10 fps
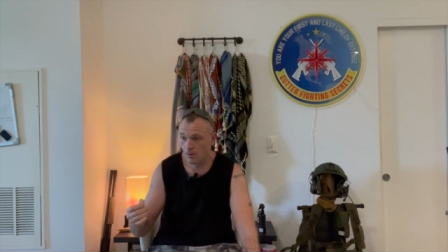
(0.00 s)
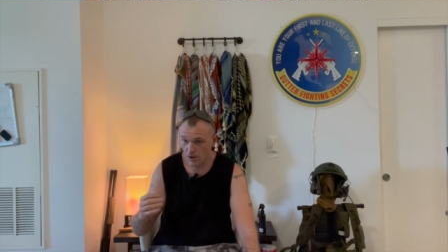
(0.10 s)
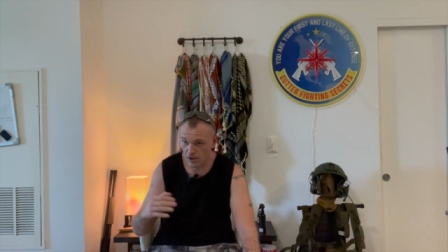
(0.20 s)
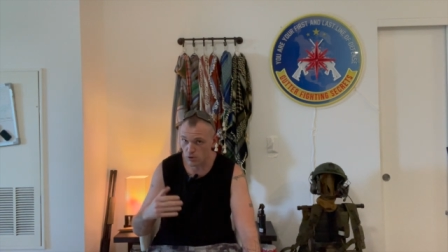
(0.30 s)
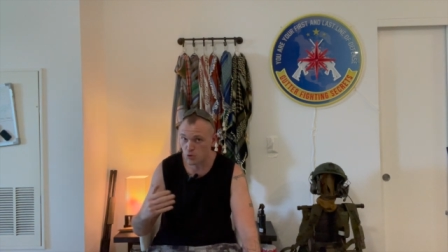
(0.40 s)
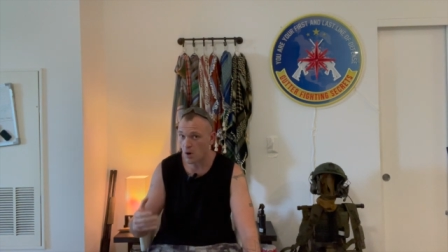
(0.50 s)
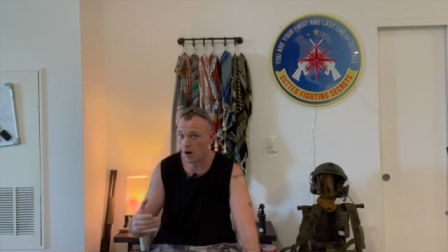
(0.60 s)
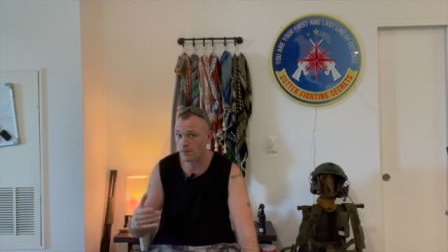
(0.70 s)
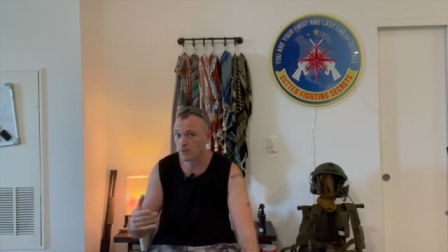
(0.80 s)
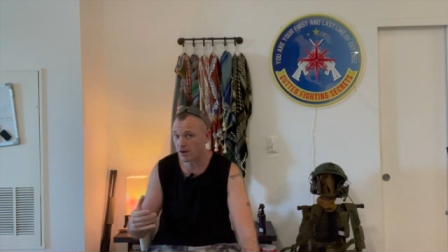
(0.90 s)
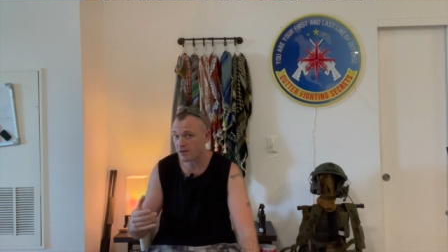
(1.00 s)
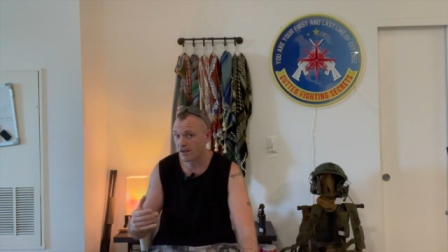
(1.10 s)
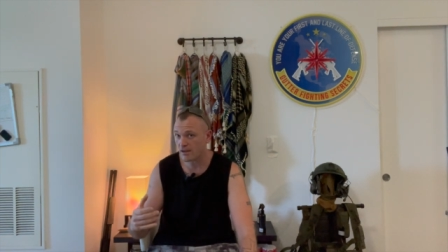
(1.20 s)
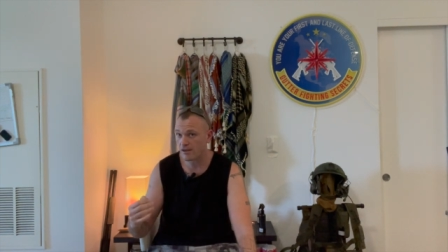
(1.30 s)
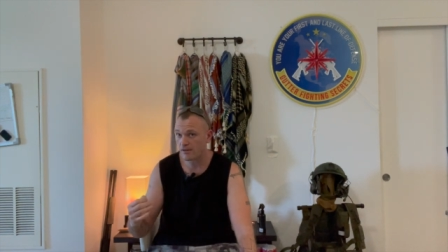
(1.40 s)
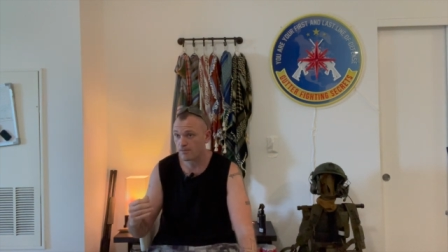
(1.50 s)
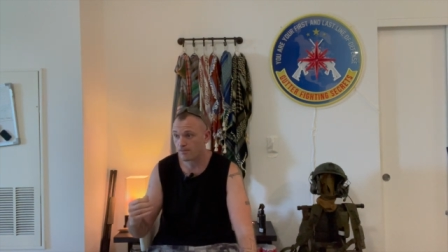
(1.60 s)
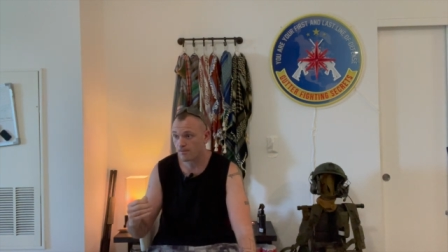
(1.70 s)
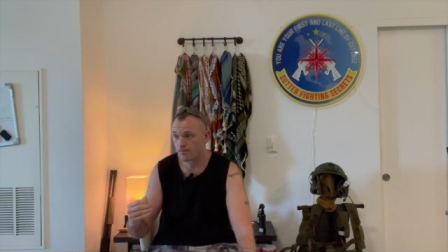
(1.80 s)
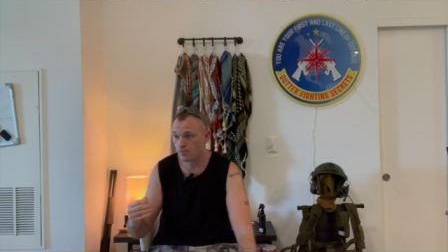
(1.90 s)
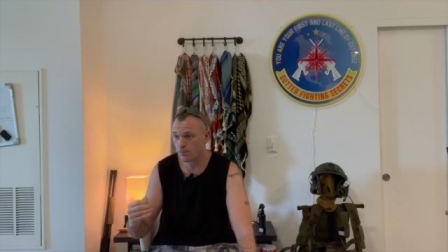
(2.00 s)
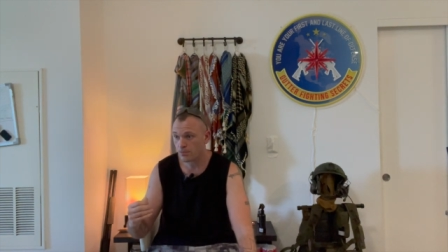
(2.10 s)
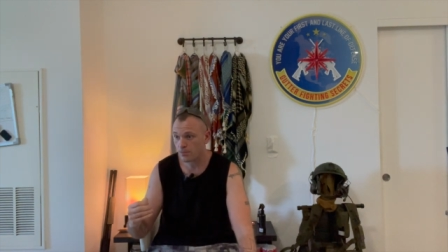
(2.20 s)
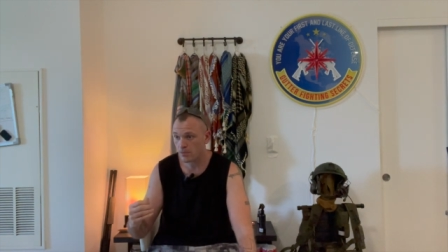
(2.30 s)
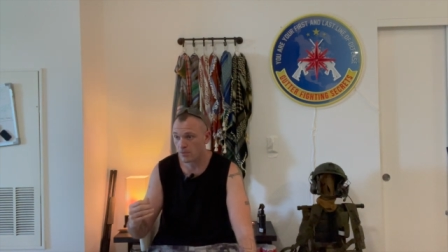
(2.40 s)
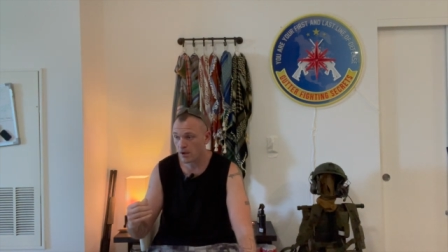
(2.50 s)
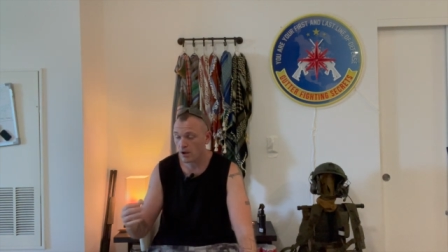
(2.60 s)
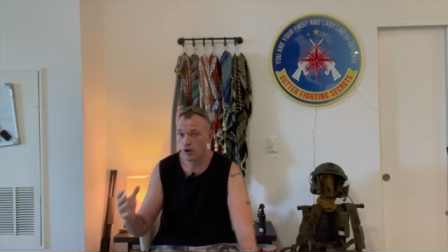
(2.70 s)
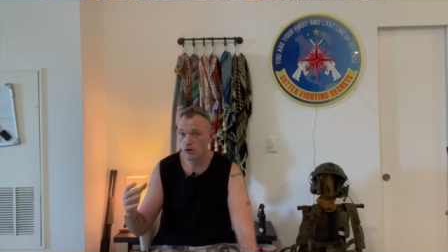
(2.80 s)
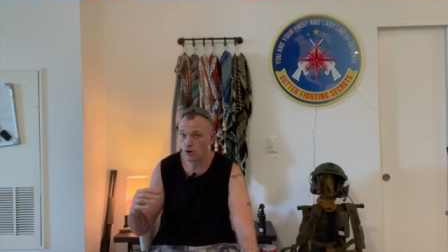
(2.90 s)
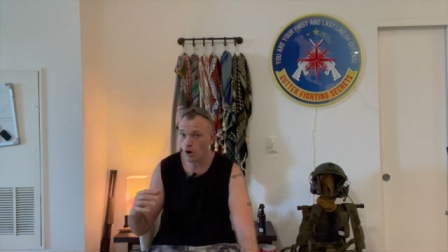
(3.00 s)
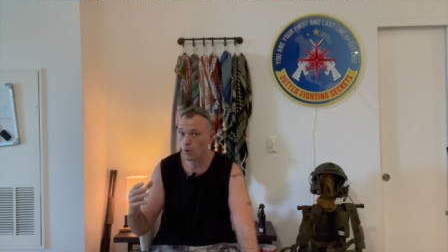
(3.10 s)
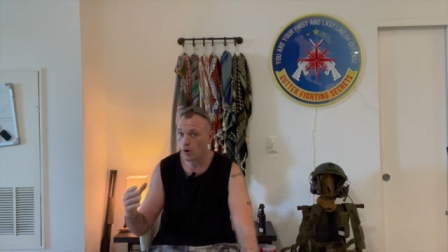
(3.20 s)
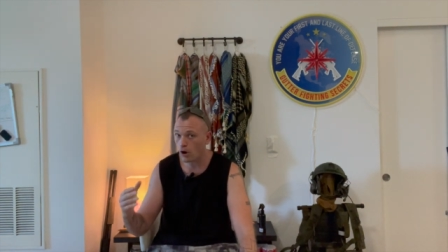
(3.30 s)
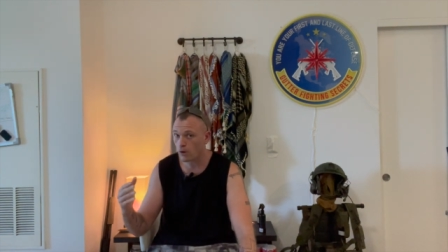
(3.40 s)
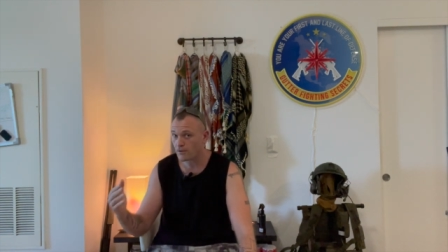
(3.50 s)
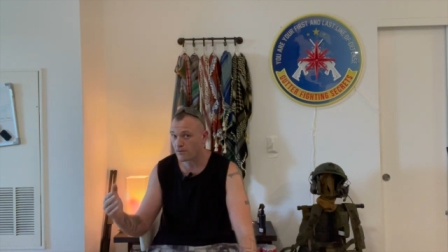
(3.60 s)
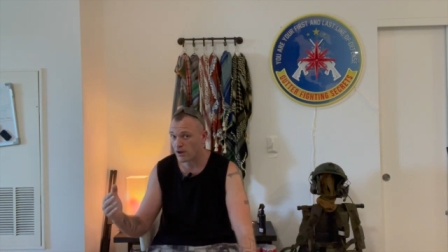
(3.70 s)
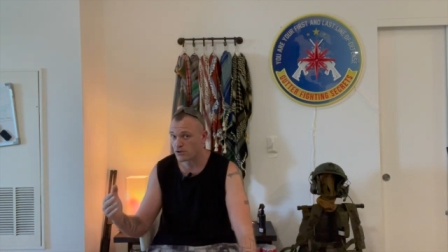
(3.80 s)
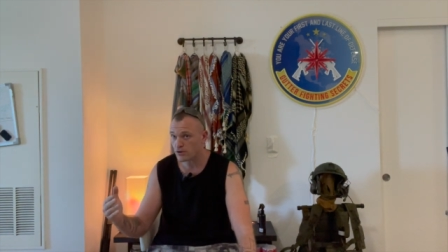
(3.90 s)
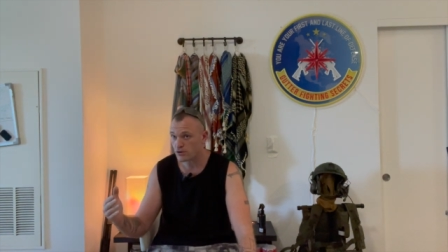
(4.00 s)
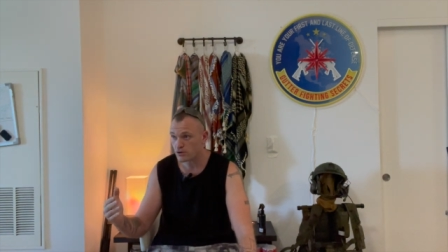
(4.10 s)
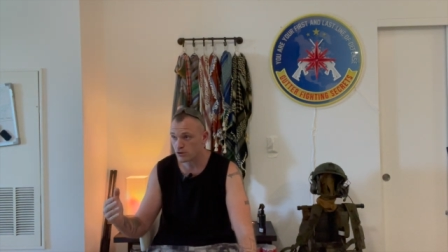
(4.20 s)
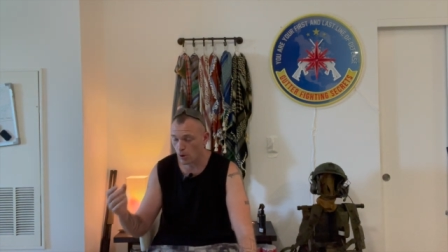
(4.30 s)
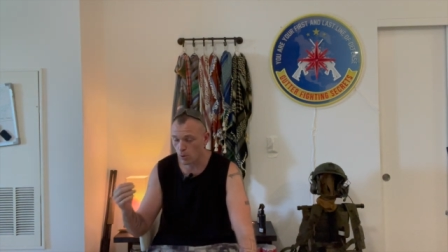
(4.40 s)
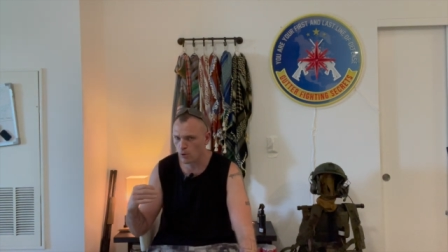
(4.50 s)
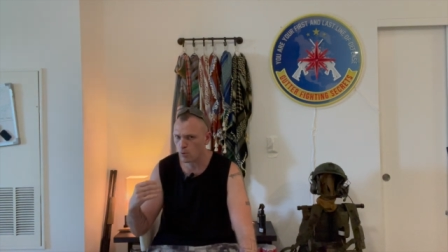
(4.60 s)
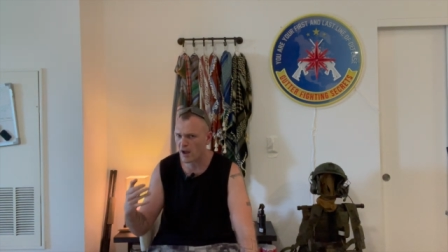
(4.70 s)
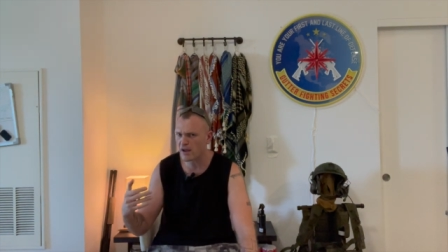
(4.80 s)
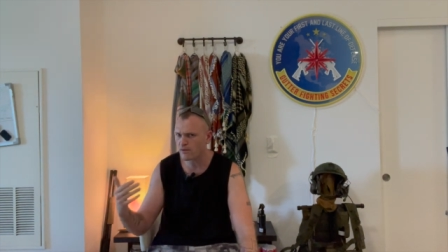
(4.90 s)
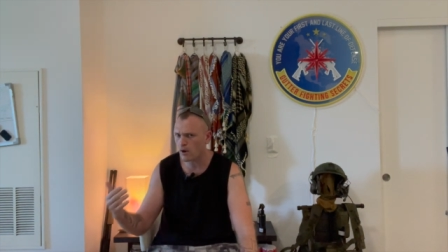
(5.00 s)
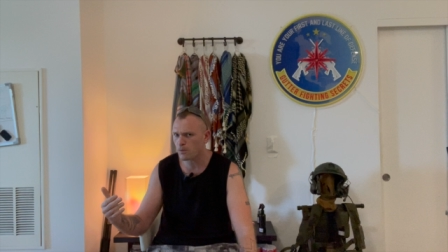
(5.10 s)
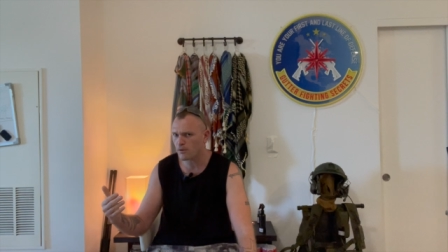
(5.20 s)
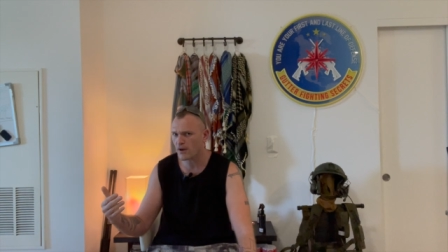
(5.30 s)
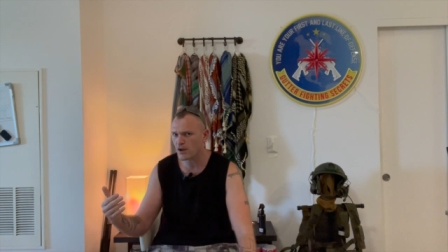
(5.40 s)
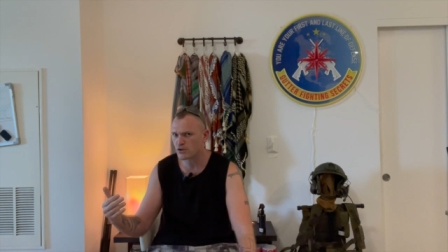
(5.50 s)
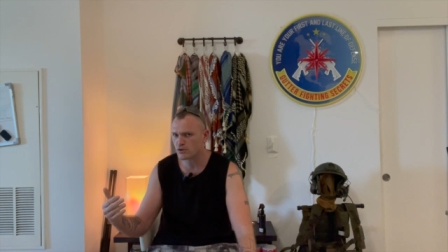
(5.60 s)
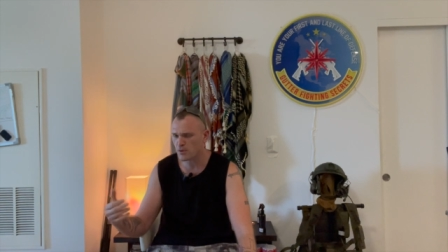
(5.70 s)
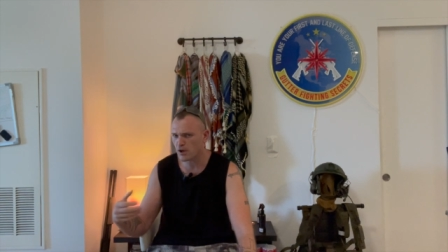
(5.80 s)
But here's where I'm going to take it. Know all professions. Know the way of all professions.